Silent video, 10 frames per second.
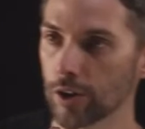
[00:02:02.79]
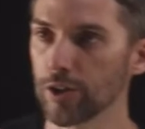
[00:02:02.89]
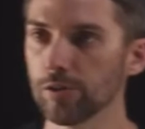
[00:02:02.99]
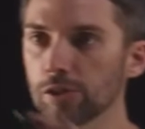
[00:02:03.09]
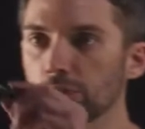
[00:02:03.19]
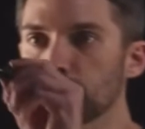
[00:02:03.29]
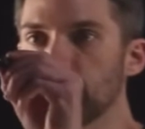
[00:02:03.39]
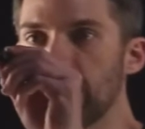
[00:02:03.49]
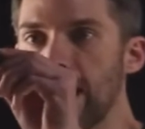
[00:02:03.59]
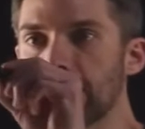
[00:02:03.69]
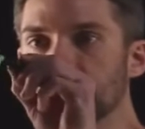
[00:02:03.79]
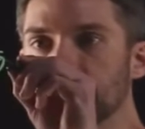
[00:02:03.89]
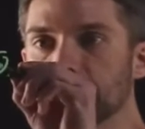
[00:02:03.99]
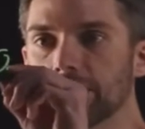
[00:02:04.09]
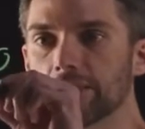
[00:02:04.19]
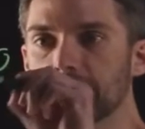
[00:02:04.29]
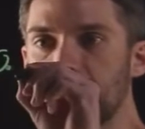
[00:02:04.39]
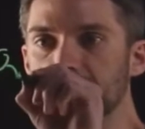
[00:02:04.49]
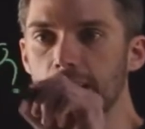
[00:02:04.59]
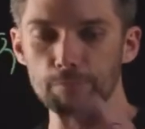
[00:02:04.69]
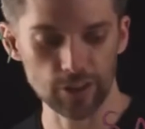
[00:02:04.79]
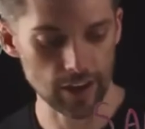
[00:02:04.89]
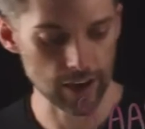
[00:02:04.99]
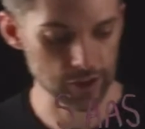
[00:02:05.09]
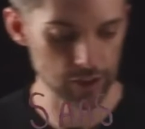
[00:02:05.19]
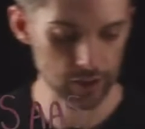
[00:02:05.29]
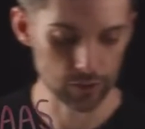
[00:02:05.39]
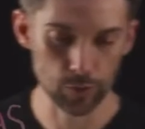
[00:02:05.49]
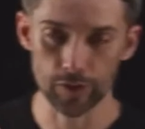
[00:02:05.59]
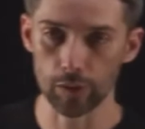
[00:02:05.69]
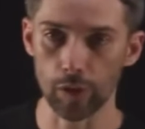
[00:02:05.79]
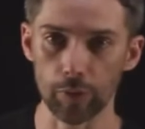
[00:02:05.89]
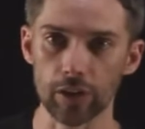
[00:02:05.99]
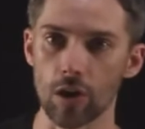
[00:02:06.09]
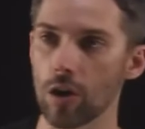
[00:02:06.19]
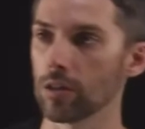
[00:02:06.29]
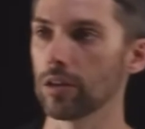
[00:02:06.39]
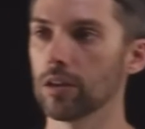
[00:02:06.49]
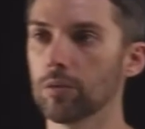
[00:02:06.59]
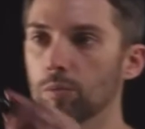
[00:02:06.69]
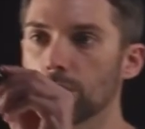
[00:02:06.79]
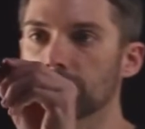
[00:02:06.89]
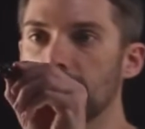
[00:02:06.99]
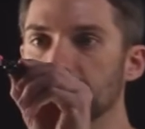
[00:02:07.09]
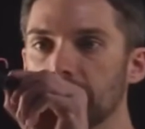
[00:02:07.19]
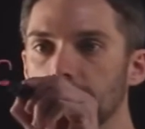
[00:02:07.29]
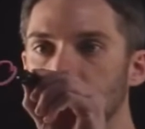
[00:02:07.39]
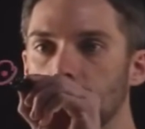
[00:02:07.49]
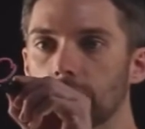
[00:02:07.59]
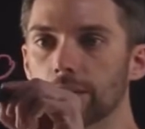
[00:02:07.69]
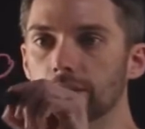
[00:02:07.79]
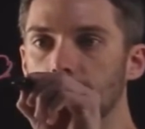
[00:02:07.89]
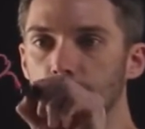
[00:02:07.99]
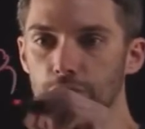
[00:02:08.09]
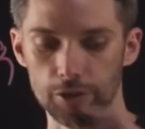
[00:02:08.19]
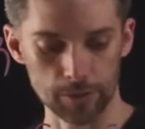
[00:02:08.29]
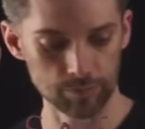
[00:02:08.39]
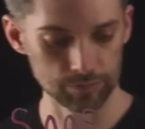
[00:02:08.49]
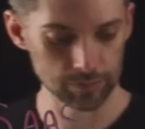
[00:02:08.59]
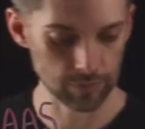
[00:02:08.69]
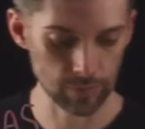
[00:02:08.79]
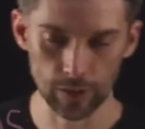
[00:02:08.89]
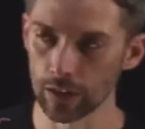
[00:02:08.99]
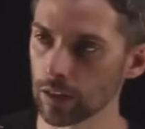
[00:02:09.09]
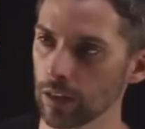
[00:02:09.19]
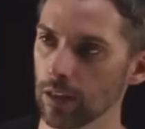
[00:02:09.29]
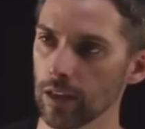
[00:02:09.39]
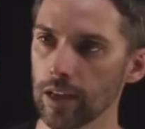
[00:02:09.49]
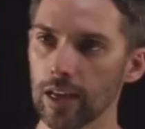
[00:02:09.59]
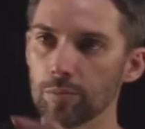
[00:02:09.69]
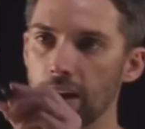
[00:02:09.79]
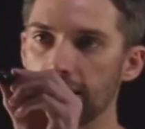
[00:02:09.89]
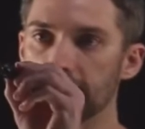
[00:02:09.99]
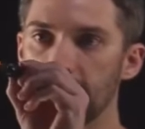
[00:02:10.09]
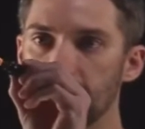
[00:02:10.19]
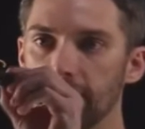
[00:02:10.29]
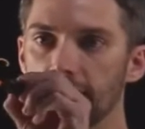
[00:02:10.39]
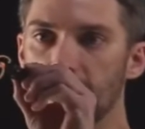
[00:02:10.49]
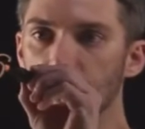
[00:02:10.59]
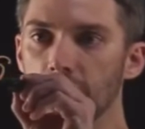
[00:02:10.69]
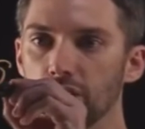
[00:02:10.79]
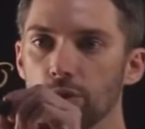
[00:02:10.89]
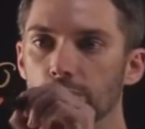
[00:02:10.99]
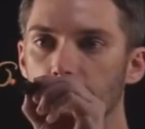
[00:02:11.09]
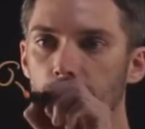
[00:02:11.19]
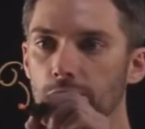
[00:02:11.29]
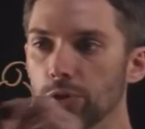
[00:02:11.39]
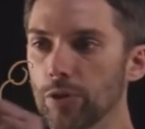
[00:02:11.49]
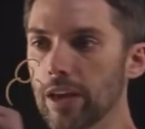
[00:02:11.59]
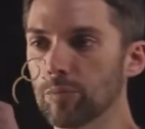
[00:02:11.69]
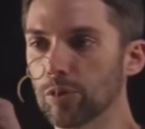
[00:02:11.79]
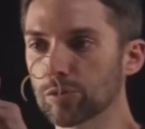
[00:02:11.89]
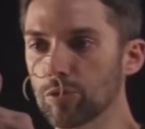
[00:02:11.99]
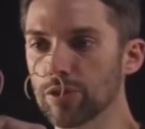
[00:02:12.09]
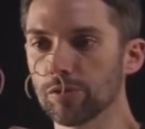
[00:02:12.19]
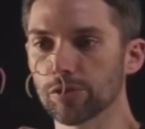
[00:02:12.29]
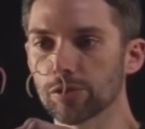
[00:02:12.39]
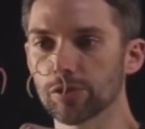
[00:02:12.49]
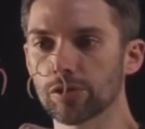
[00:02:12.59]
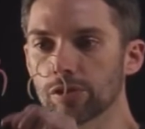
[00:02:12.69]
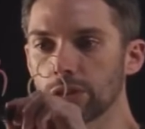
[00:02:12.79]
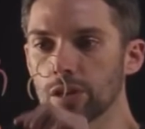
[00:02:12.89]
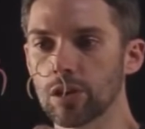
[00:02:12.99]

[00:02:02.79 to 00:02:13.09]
our users would access a SaaS application within what we call a multi-tenant architecture. And by tenant, I mean user. So you'd have multiple users